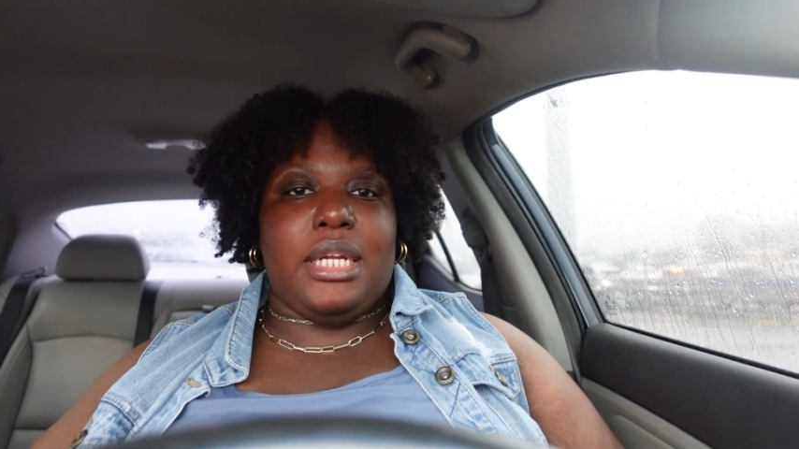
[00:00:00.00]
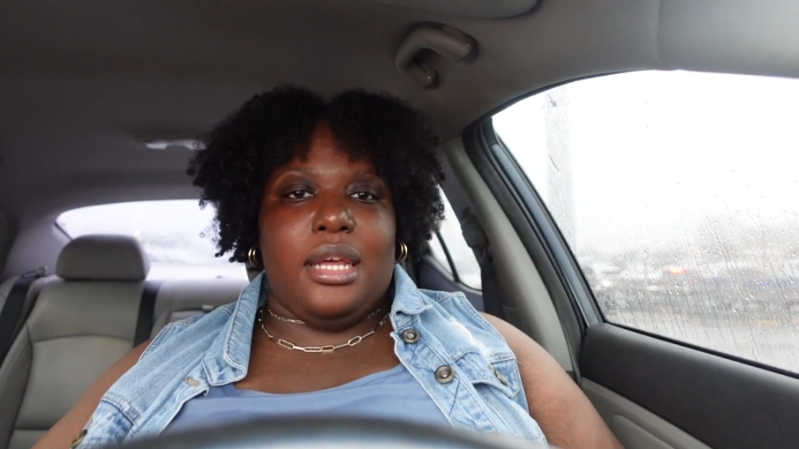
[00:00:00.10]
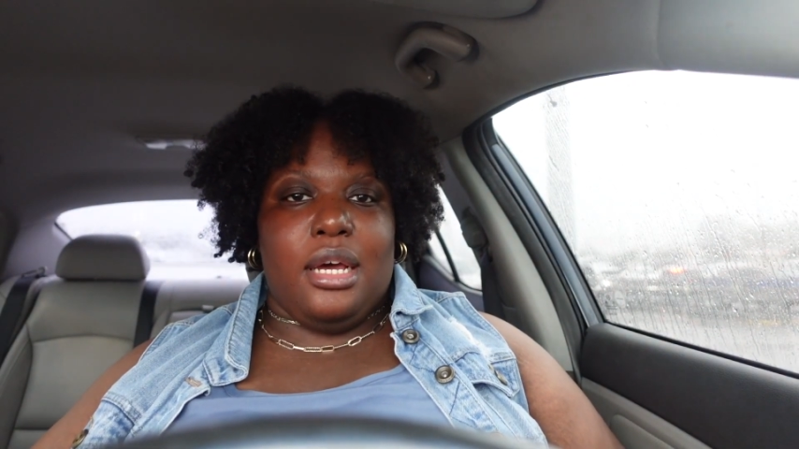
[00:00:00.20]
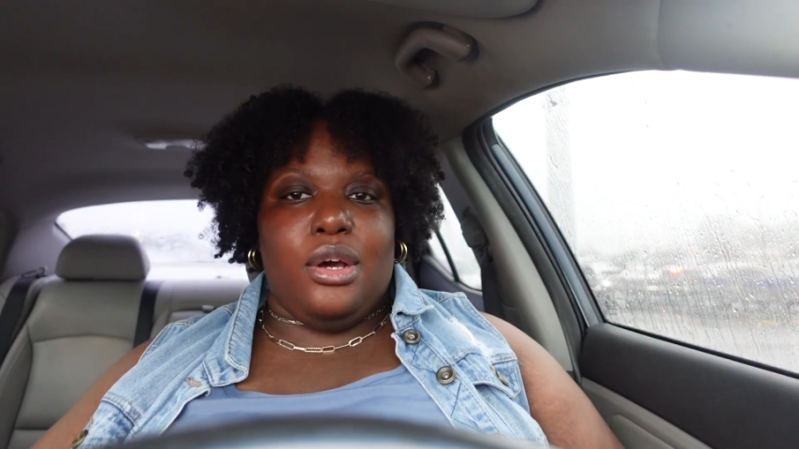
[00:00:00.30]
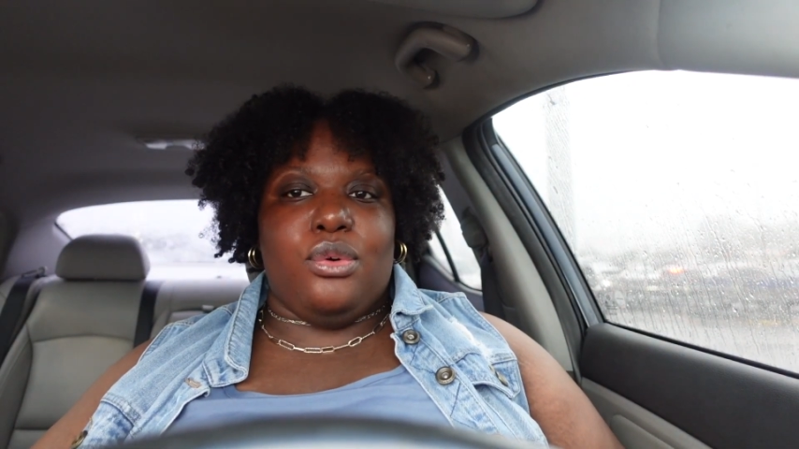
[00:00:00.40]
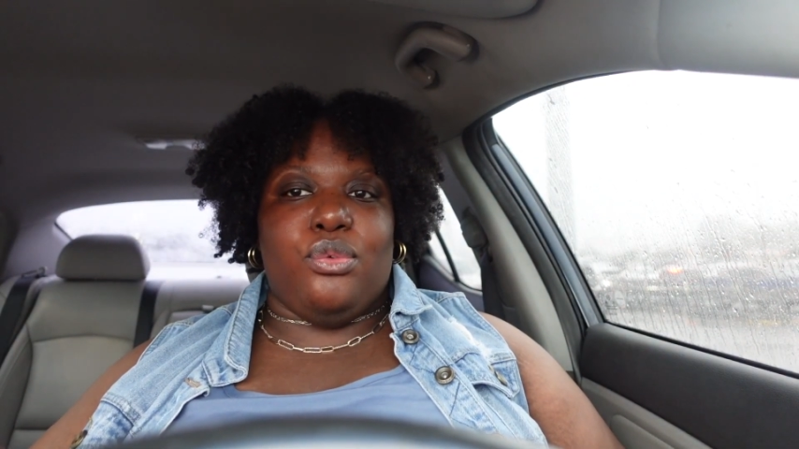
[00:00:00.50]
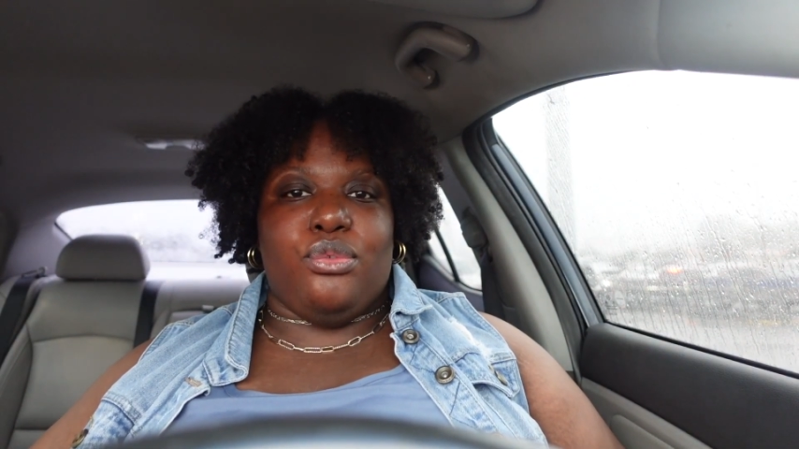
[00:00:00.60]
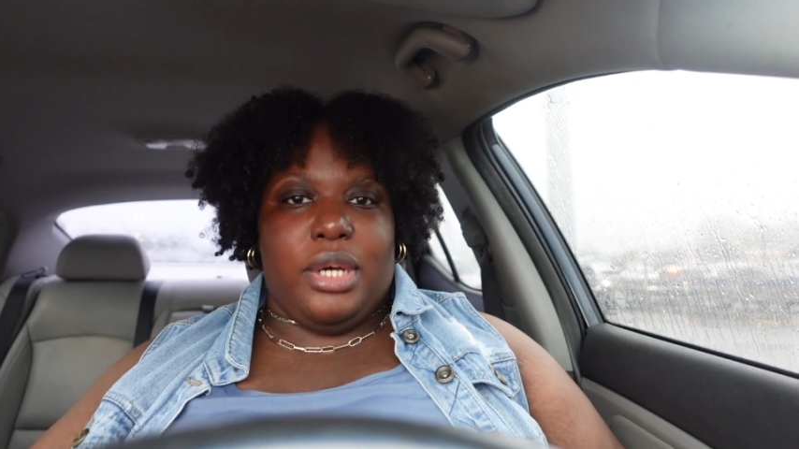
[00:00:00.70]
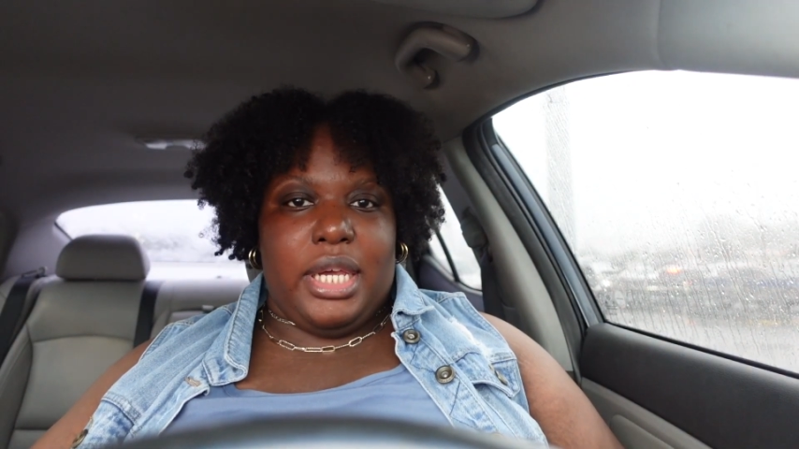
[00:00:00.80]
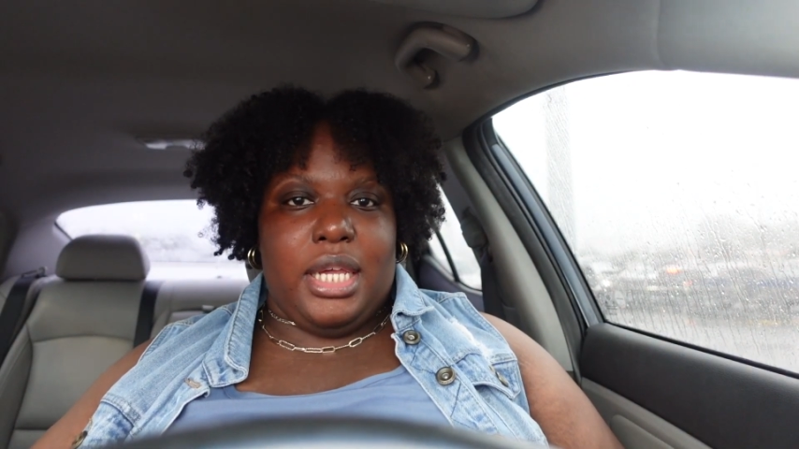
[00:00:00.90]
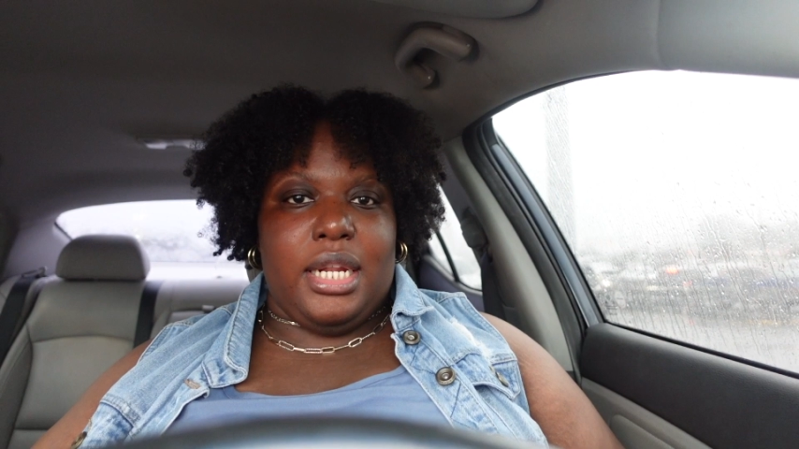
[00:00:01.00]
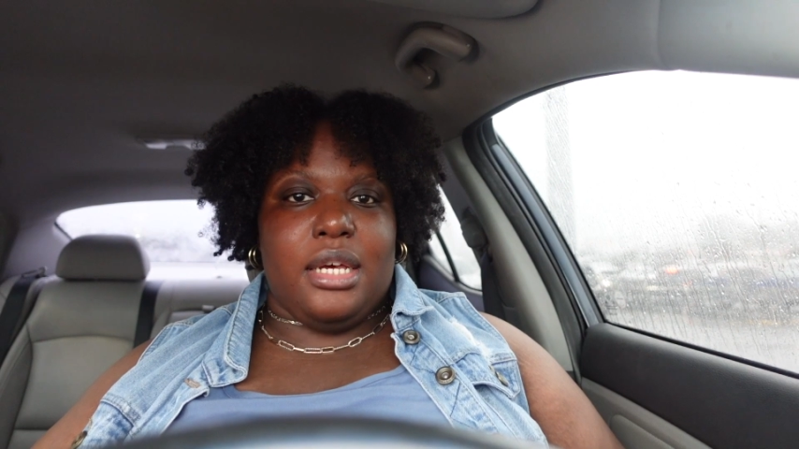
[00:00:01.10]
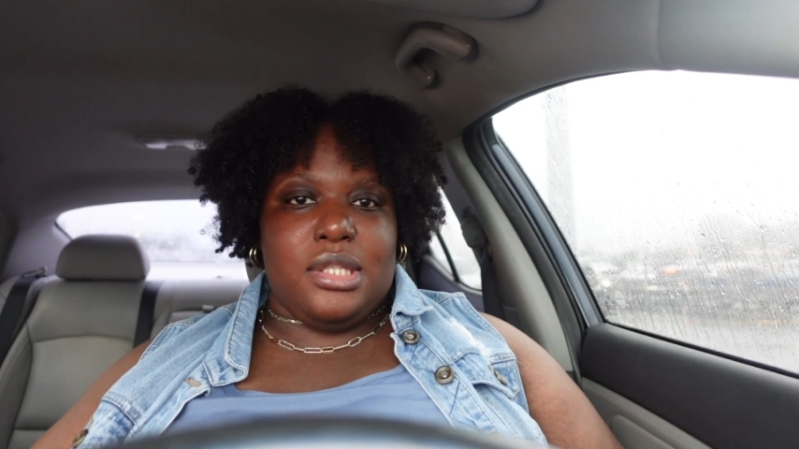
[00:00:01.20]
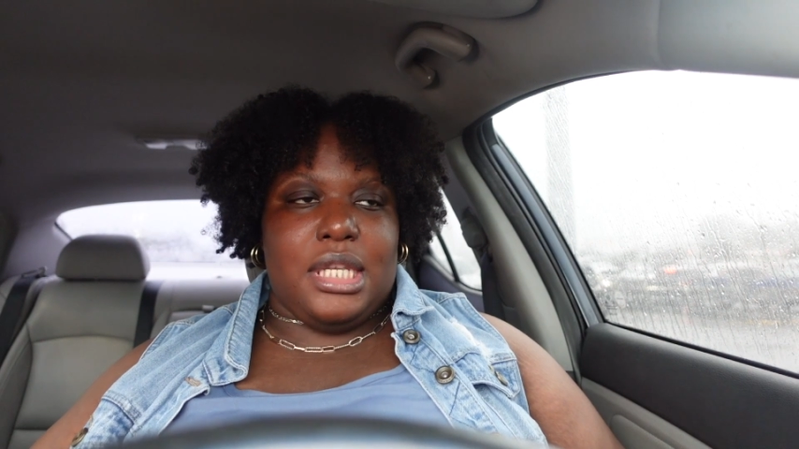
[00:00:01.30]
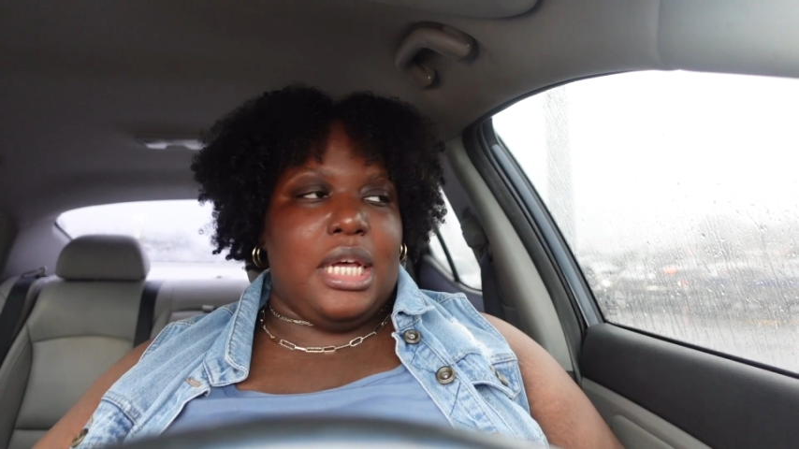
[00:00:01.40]
down rain
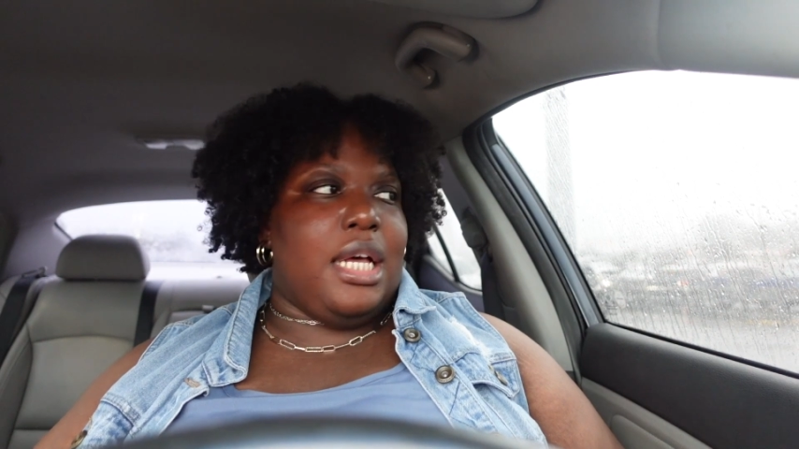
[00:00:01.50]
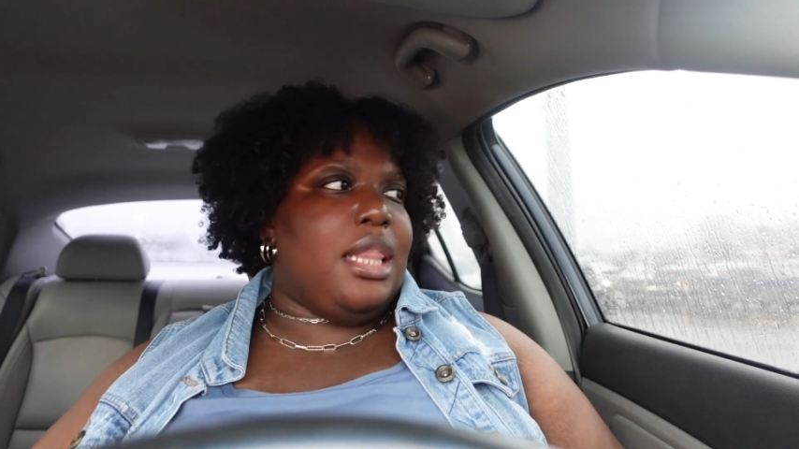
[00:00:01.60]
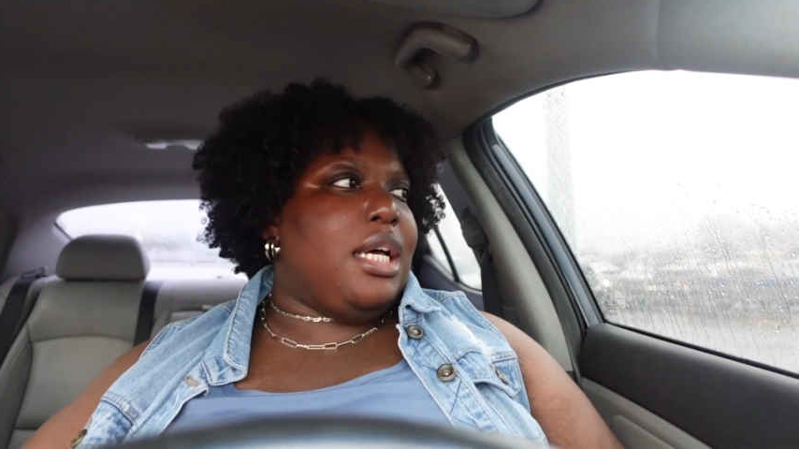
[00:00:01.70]
outside.